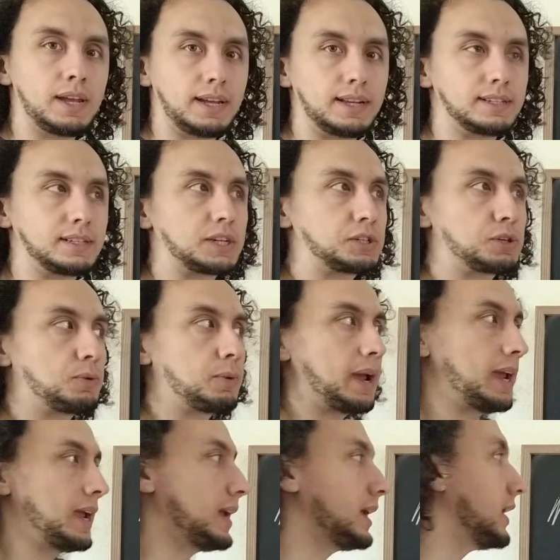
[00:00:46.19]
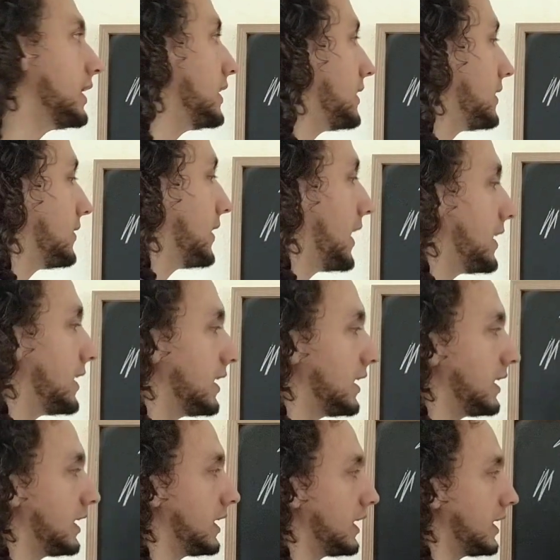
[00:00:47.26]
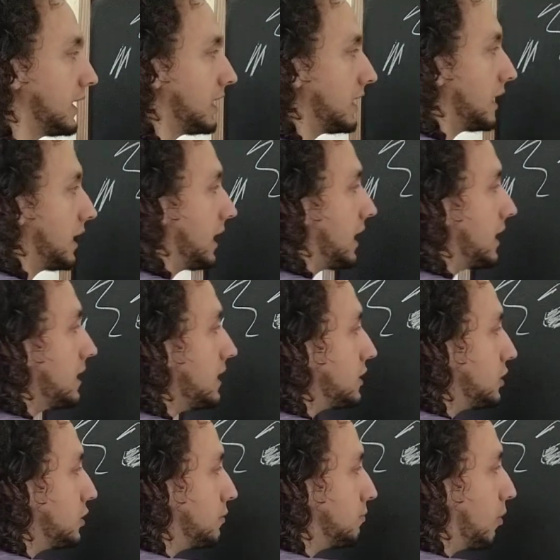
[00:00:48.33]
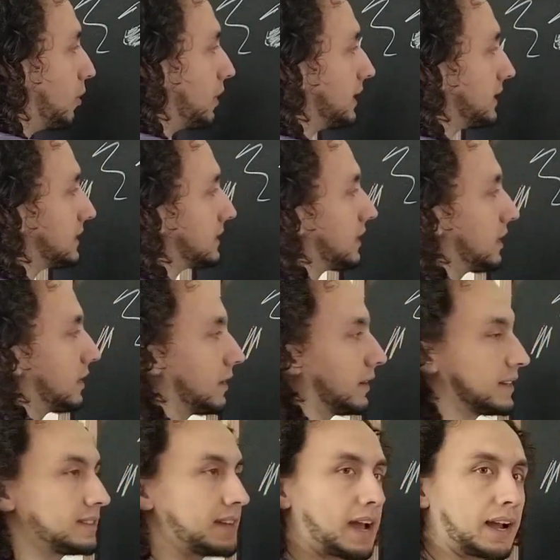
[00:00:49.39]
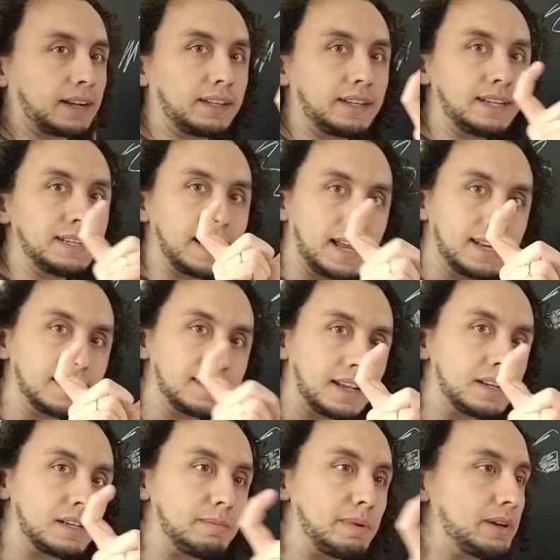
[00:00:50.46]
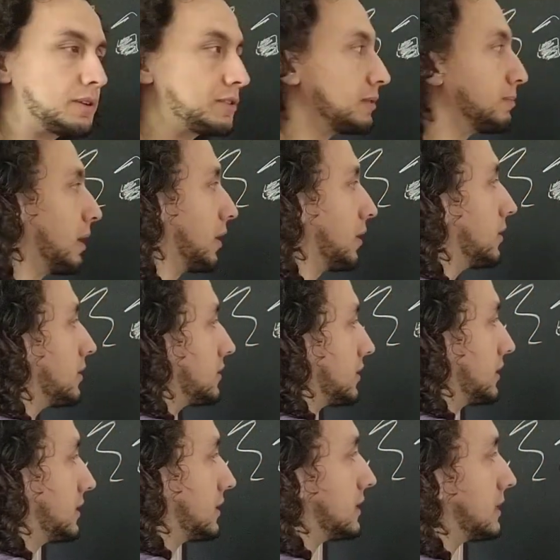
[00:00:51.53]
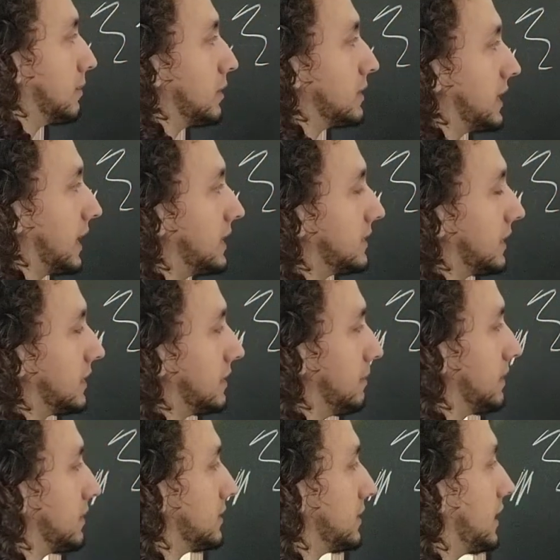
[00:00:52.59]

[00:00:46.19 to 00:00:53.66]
in such a way that any 2 points that are exactly 10 centimeters apart, so this is about 10 centimeters,